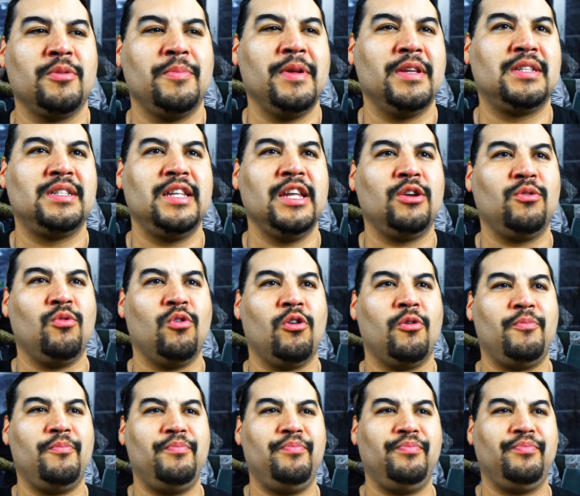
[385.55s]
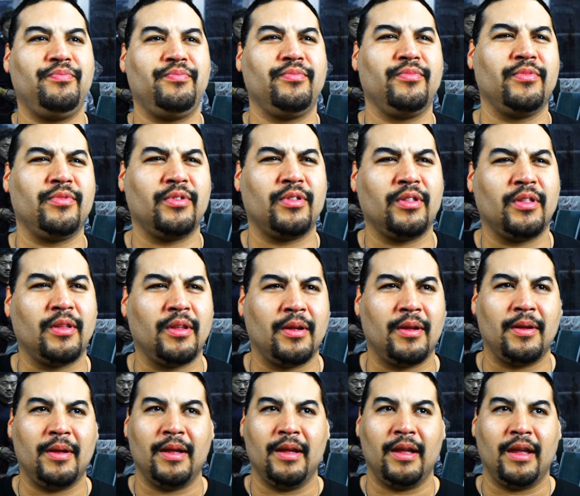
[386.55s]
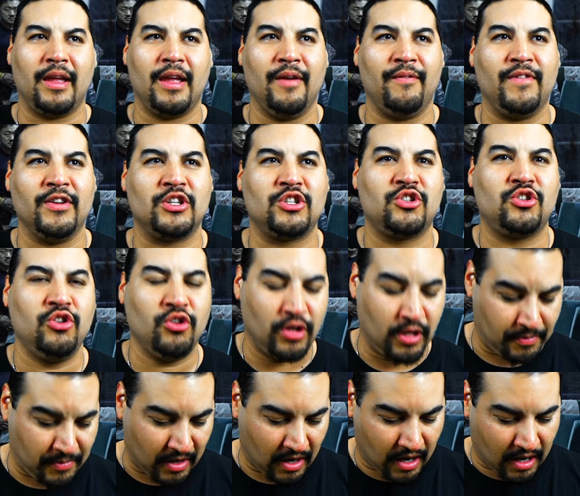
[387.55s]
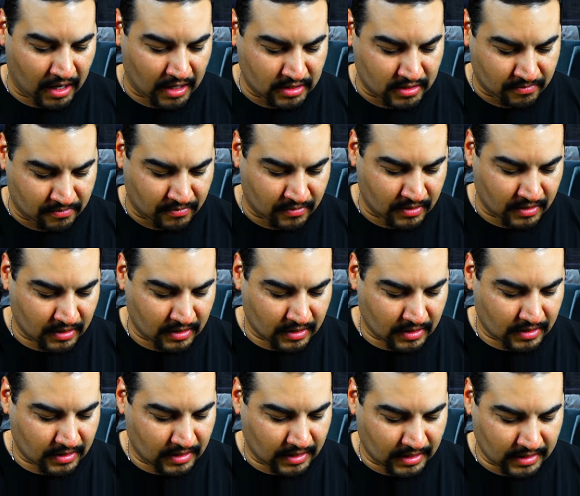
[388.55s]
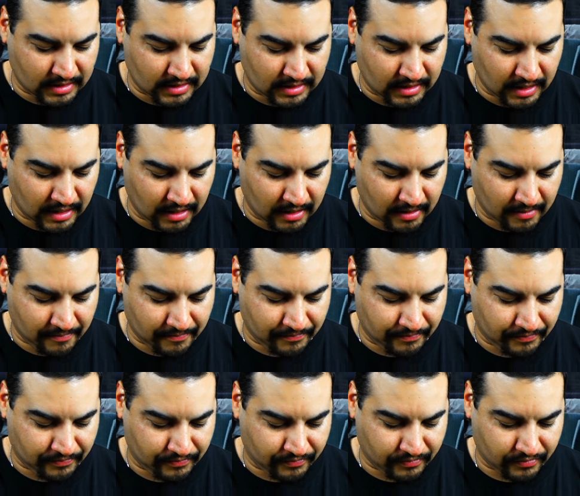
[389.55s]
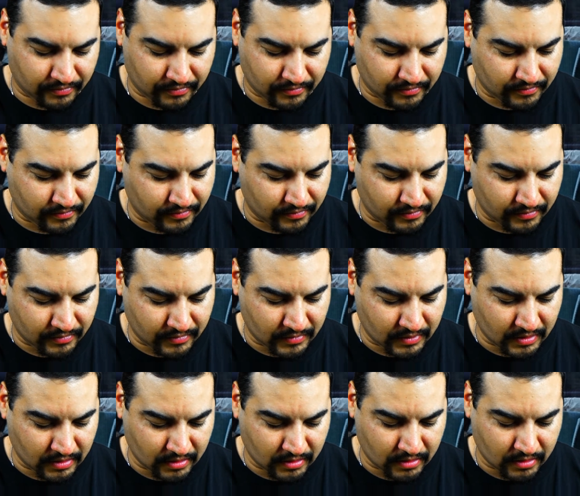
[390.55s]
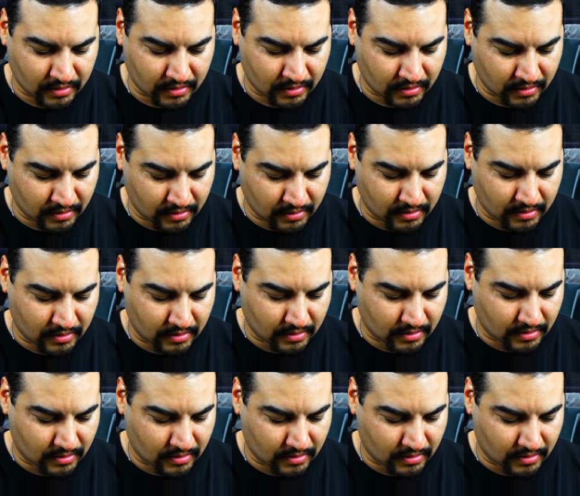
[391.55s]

gonna be a sequel. If it's true, that'd be awesome. Let's see. Mm.